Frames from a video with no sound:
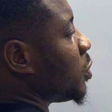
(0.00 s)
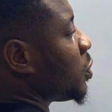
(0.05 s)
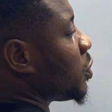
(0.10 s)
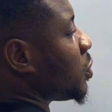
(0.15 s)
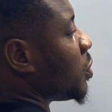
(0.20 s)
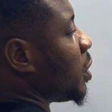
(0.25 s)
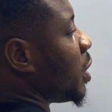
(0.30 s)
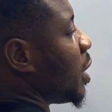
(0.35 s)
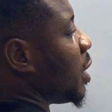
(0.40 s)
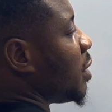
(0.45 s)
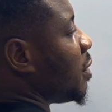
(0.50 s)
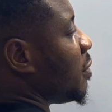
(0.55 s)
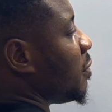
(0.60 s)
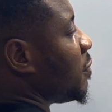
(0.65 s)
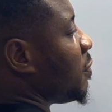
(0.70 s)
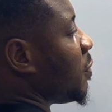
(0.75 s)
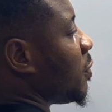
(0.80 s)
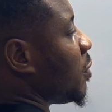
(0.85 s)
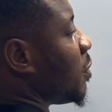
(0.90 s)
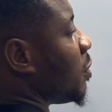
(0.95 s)
to
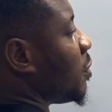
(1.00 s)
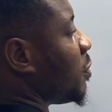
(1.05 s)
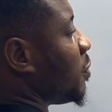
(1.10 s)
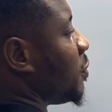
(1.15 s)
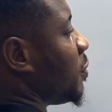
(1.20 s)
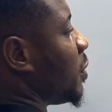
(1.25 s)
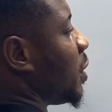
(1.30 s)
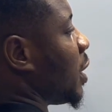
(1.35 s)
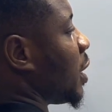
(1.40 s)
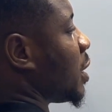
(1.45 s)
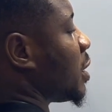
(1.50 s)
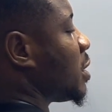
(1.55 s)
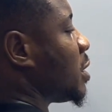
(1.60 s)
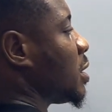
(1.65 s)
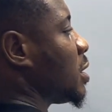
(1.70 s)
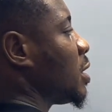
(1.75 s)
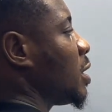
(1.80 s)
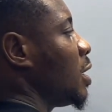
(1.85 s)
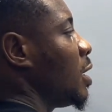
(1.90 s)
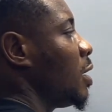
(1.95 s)
f of
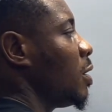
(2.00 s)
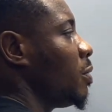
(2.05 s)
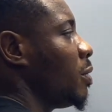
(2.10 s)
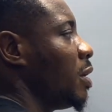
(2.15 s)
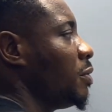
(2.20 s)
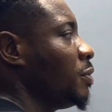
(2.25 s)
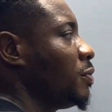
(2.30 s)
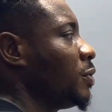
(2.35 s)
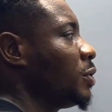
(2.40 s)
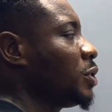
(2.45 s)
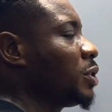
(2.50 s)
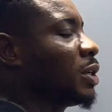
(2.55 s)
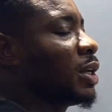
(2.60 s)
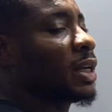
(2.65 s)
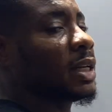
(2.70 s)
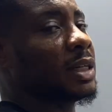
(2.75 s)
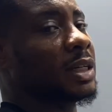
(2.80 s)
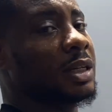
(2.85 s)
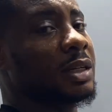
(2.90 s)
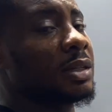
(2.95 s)
x. We have a function
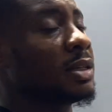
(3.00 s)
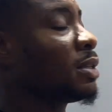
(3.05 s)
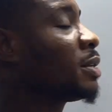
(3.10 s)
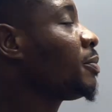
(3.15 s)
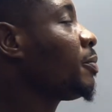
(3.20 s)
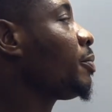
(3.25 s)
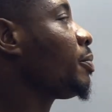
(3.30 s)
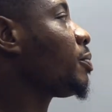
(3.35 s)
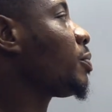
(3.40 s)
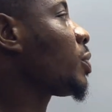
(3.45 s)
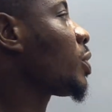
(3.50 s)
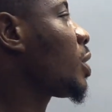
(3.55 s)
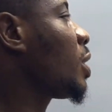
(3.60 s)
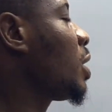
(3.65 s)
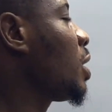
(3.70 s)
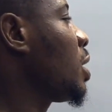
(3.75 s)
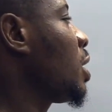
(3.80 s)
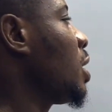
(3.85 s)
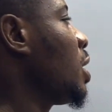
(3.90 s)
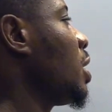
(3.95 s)
like this.
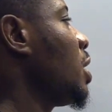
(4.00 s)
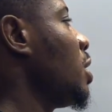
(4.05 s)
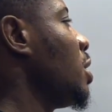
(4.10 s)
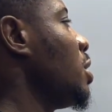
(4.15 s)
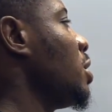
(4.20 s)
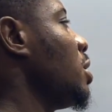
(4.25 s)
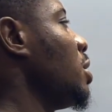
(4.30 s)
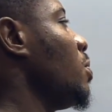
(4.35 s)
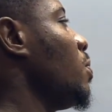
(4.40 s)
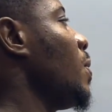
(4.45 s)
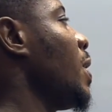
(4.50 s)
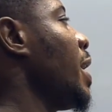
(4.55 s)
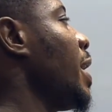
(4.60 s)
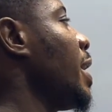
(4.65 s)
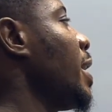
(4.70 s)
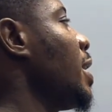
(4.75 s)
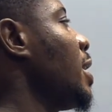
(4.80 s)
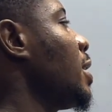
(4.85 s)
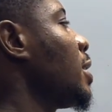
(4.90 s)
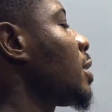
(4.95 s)

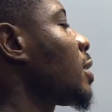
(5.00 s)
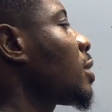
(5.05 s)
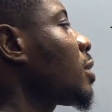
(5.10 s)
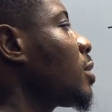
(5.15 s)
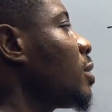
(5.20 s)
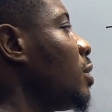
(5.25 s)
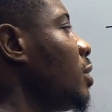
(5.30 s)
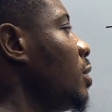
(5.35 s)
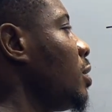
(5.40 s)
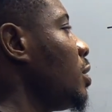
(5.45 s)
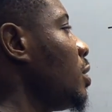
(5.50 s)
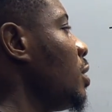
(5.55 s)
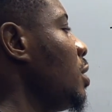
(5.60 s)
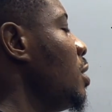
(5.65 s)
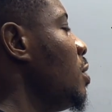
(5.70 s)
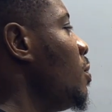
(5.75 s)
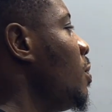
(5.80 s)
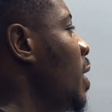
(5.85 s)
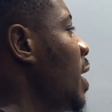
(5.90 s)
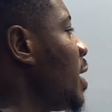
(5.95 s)
y
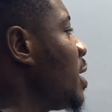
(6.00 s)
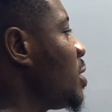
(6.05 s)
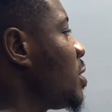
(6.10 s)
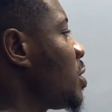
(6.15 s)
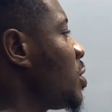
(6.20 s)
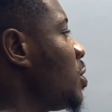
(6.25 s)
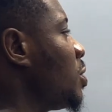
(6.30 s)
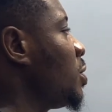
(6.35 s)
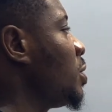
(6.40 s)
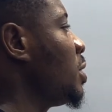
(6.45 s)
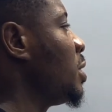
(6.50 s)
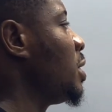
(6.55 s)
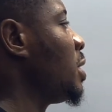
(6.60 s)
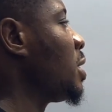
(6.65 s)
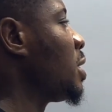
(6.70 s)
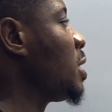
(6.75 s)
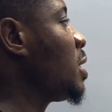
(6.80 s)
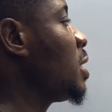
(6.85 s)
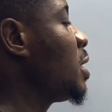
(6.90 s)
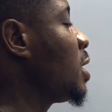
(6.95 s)
y is called
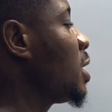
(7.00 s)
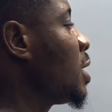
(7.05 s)
the